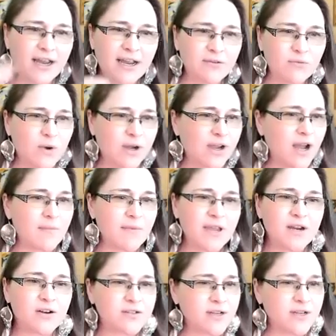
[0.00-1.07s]
What got me
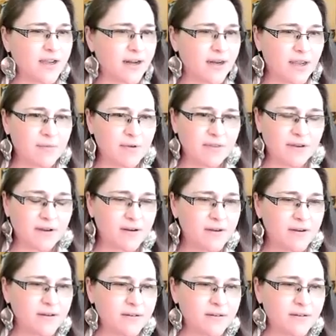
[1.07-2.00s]
here is not going to get me there.